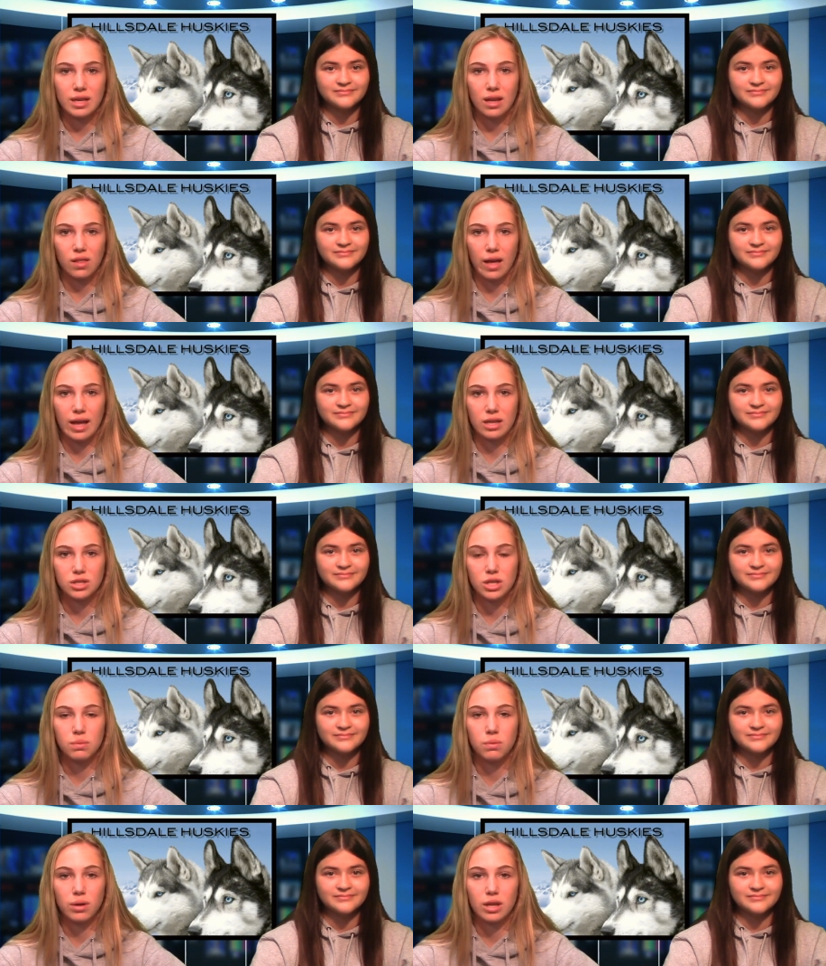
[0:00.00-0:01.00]
Speaker 1: class, you
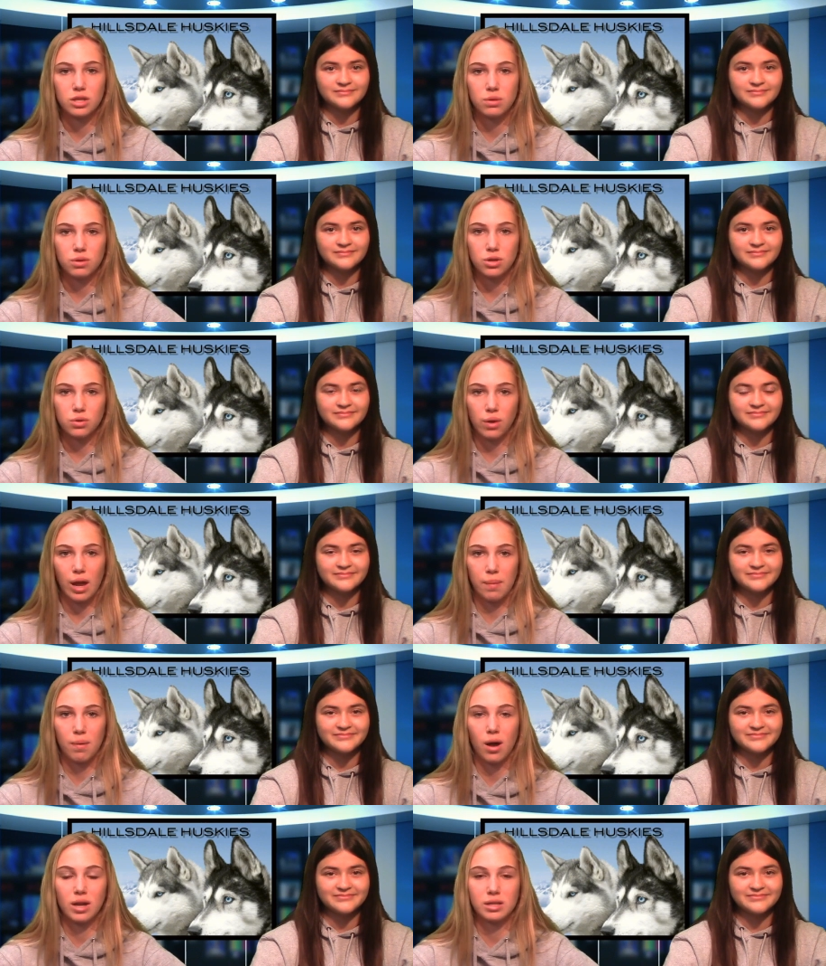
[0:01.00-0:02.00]
will get to enjoy a
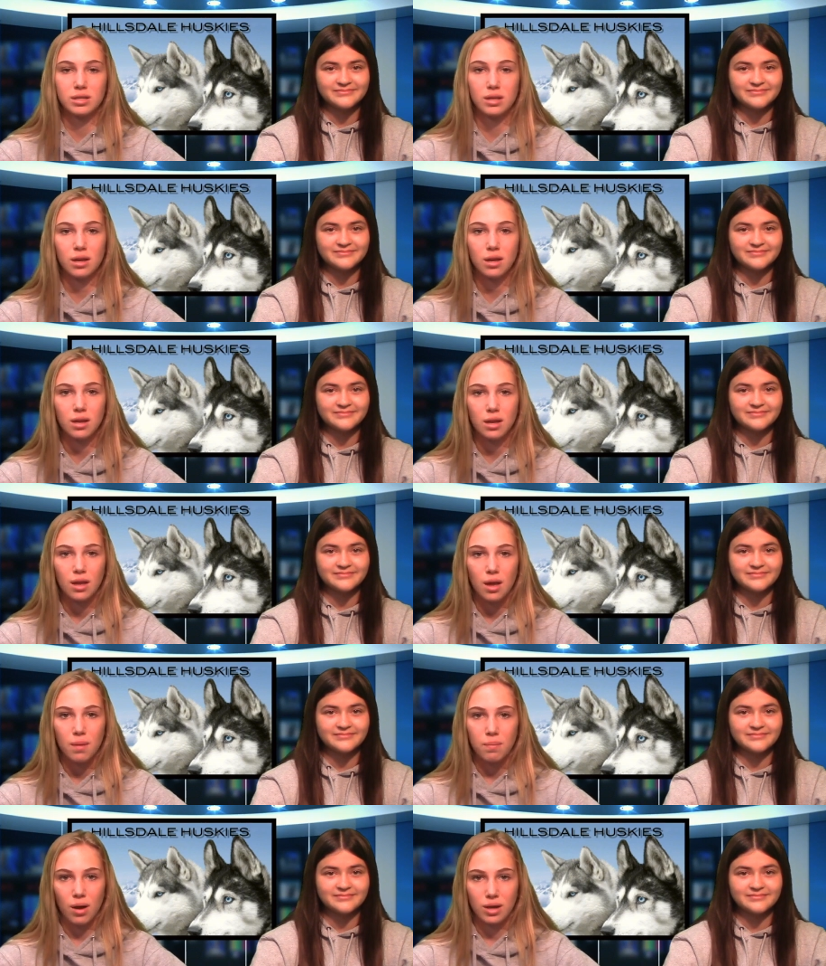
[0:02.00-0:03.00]
pasta
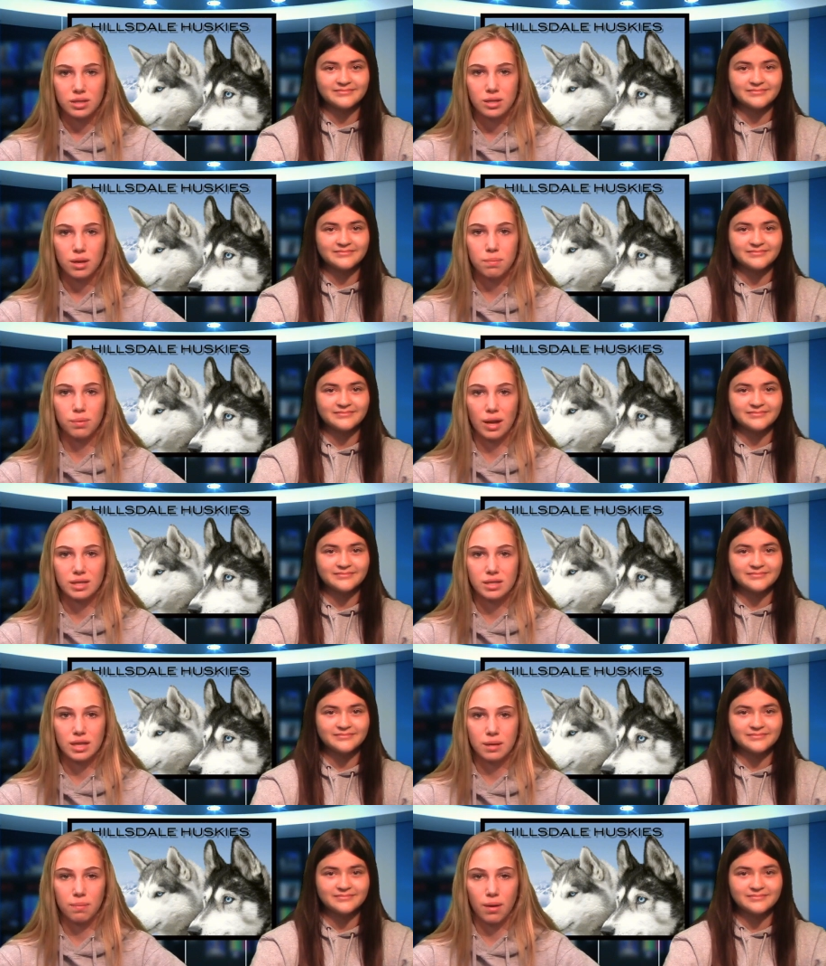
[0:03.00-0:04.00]
pasta
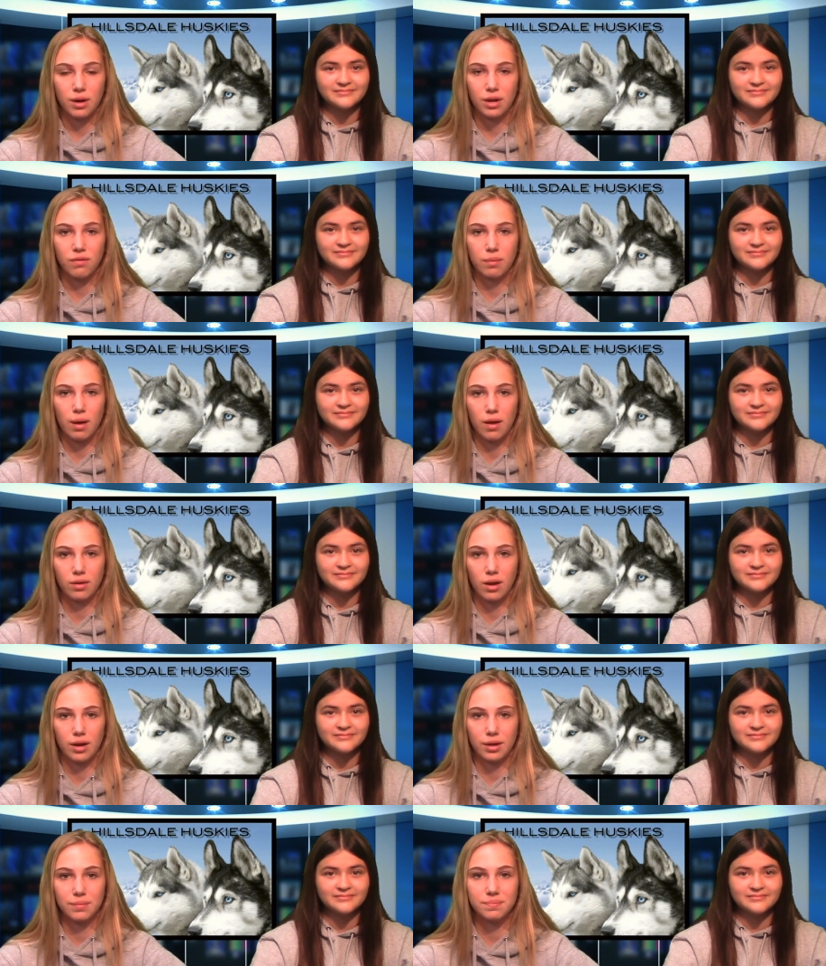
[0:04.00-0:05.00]
breadstick party from Olive
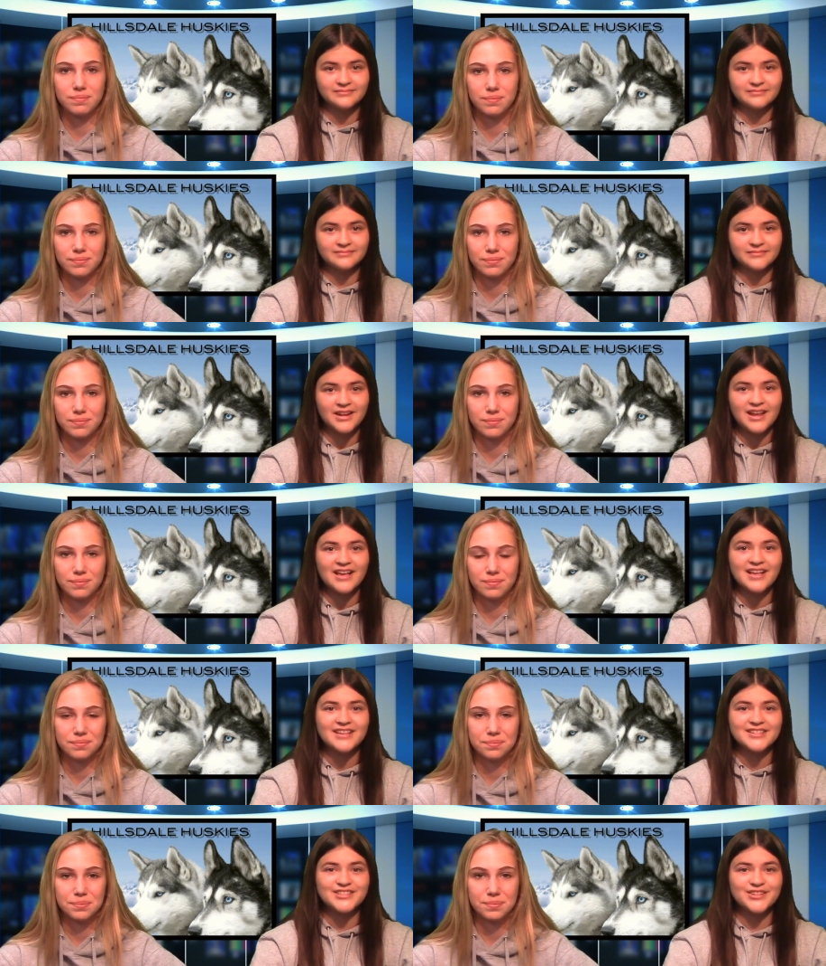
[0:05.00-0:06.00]
Garden.
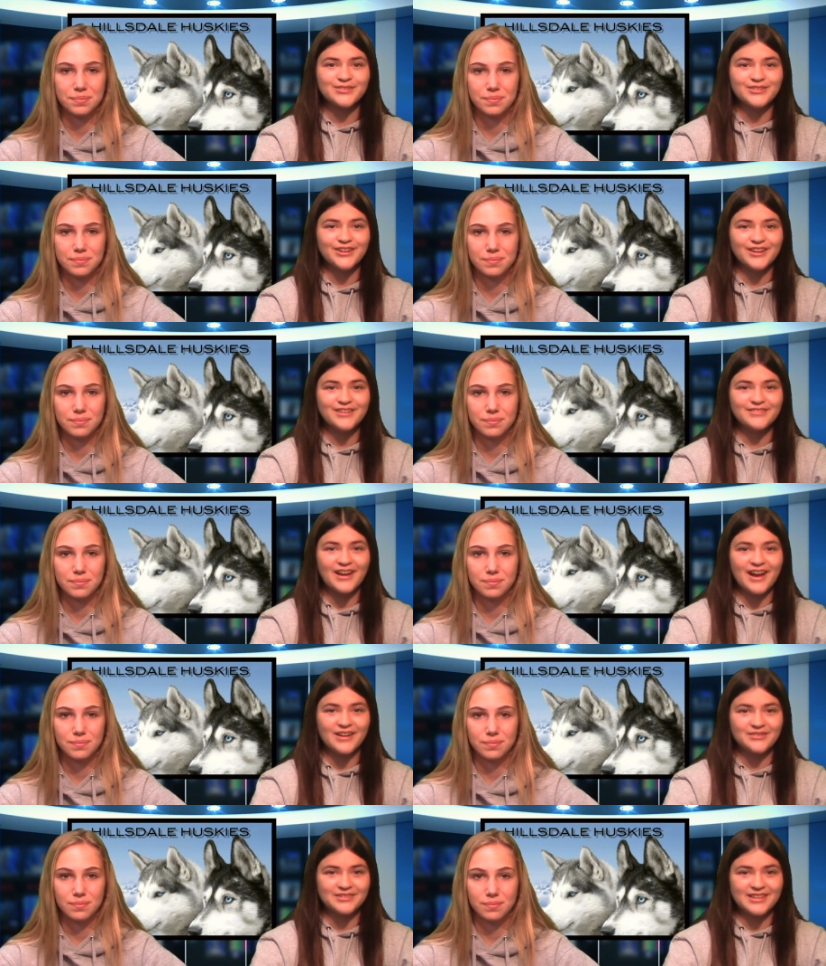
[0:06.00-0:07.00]
Speaker 2: So look
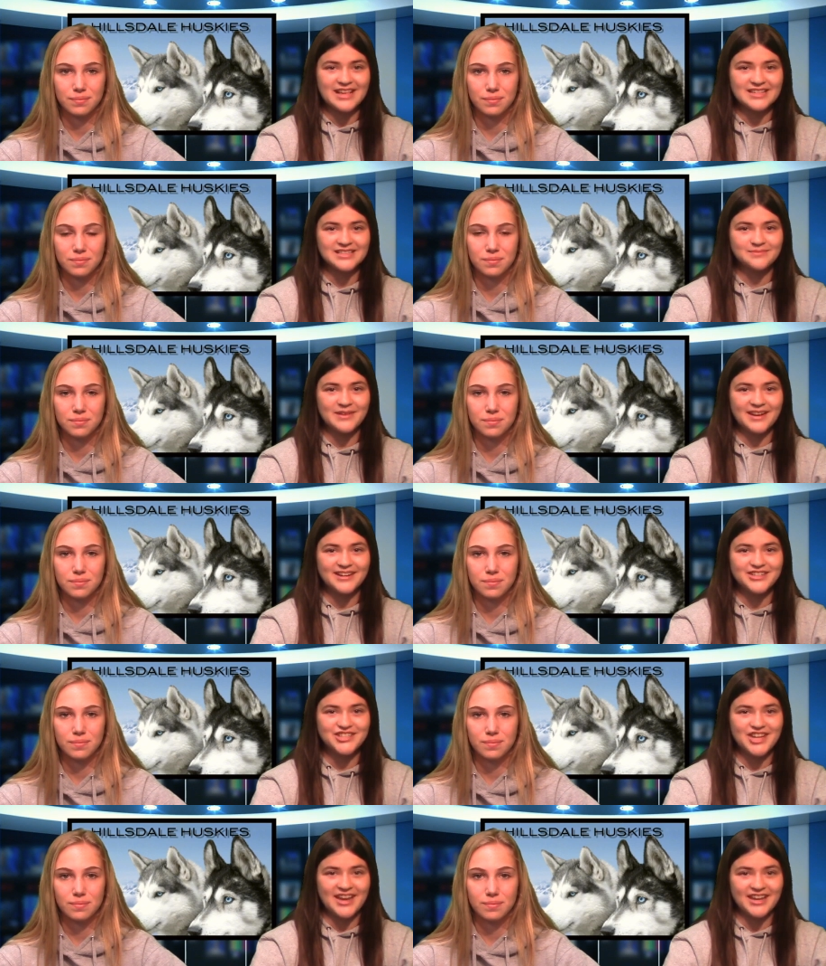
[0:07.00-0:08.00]
around for that spare
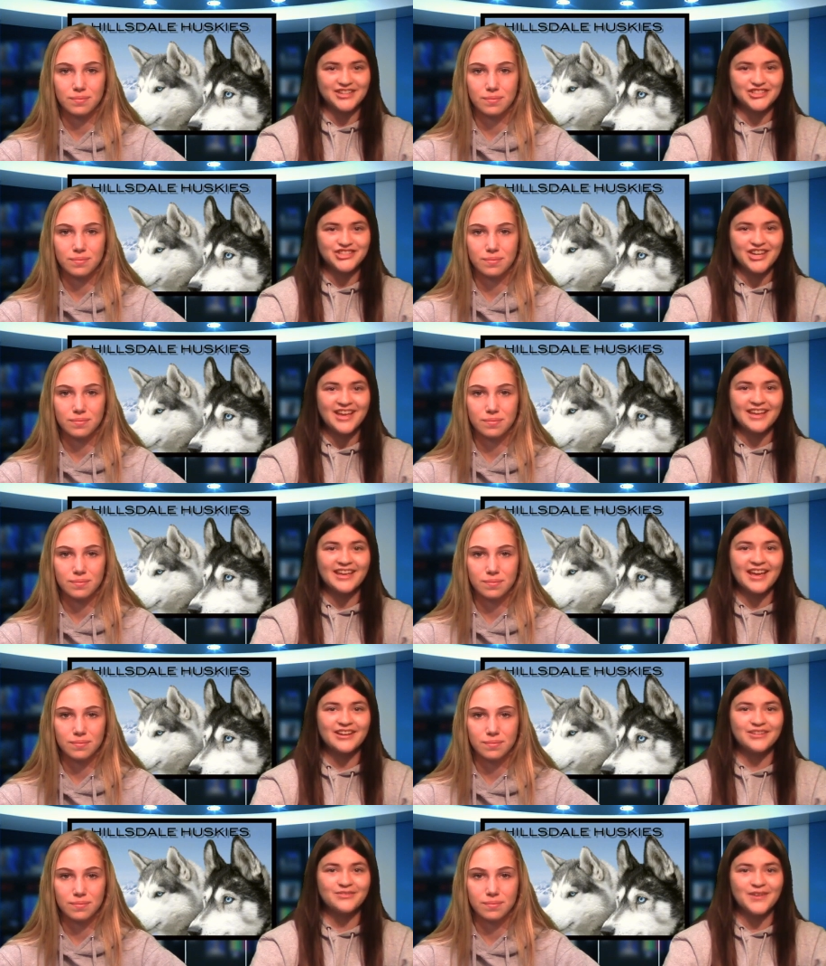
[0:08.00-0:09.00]
change. Get
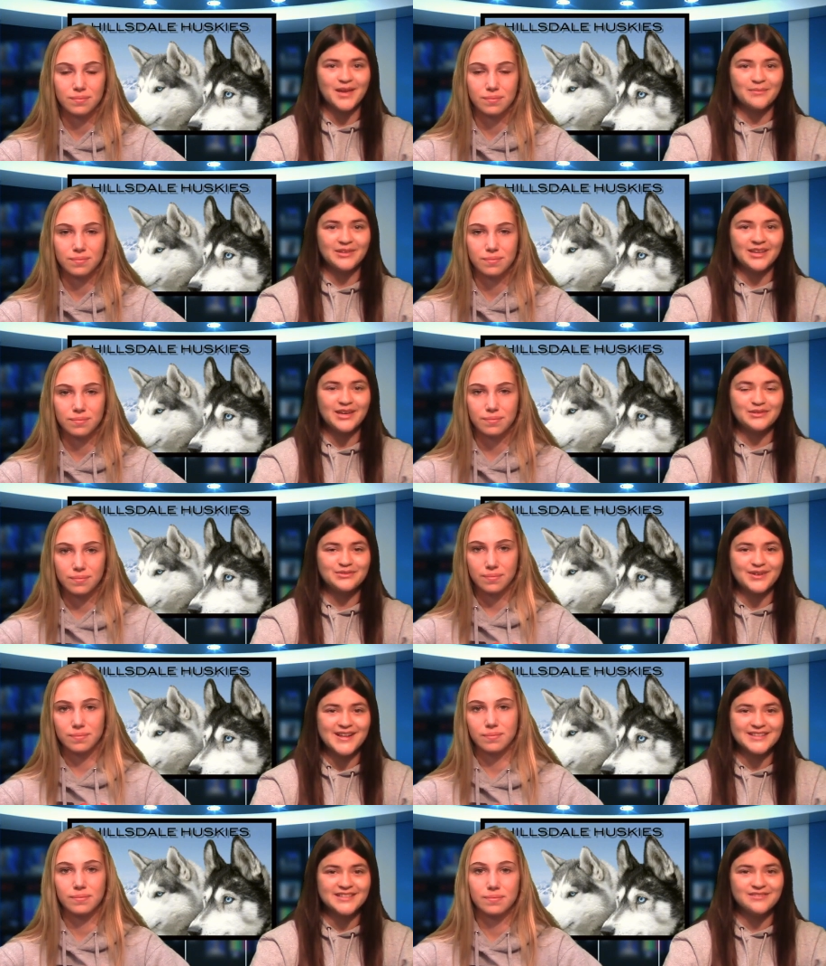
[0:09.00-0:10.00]
your family and
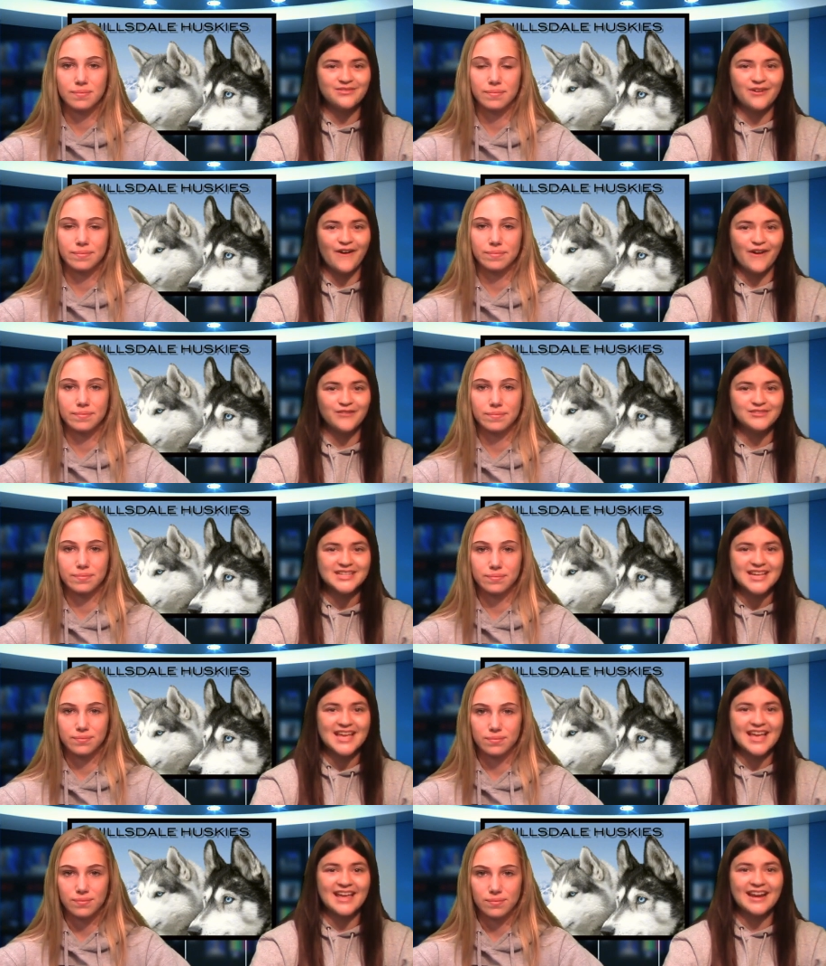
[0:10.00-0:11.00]
friends involved
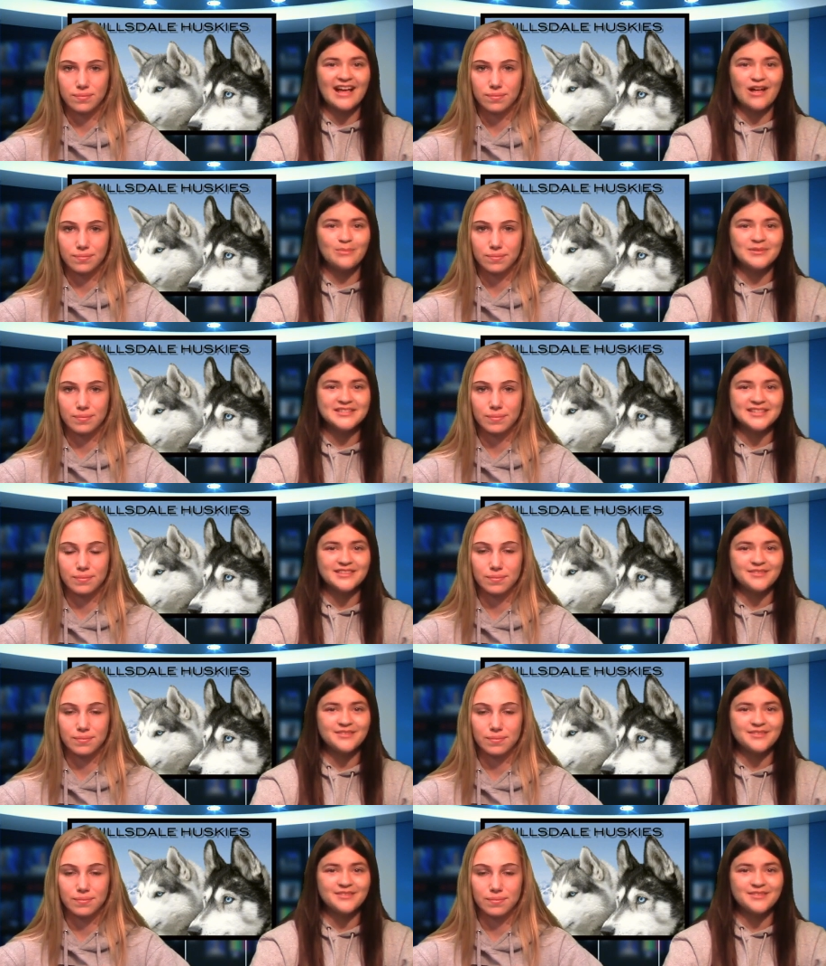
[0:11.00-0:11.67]
and help us in the